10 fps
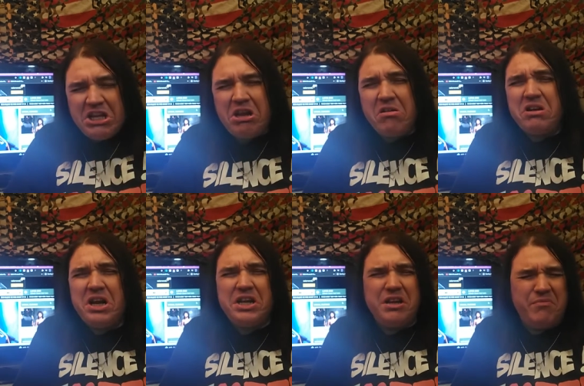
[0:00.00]
You
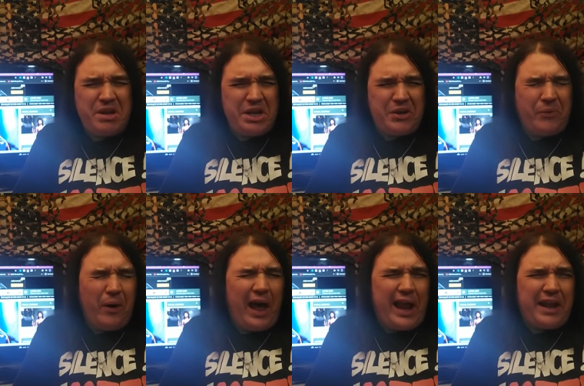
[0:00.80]
need to be
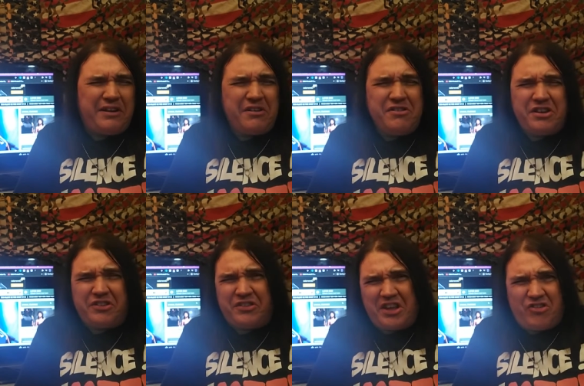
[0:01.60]
quiet. You're
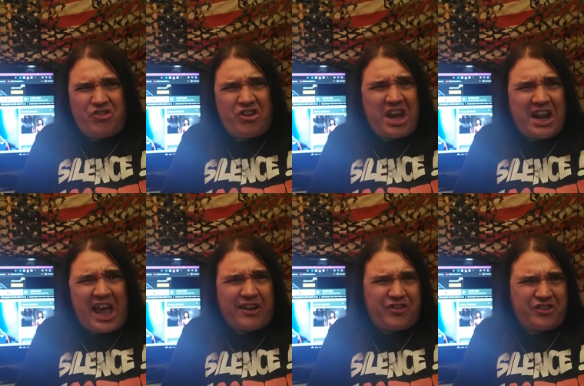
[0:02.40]
just a Gen
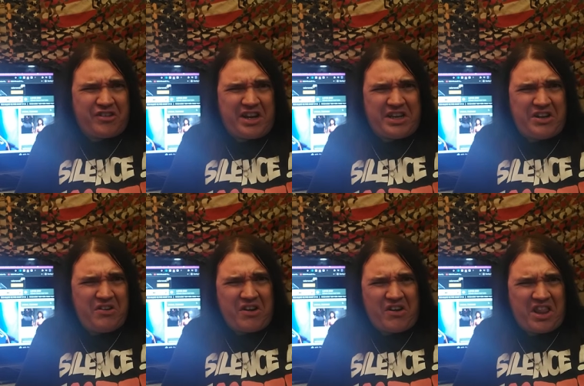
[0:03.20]
Xer and
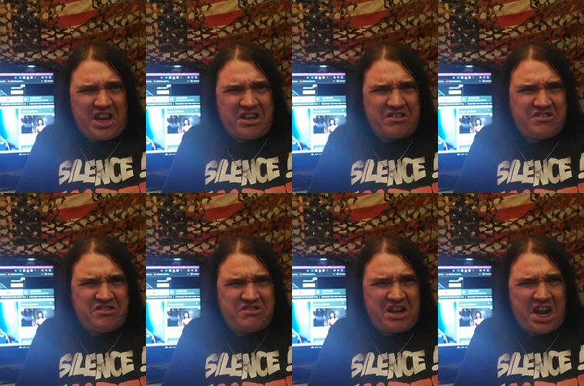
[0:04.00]
you don't
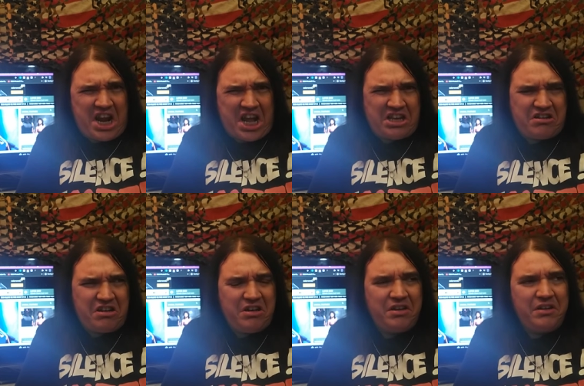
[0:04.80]
understand.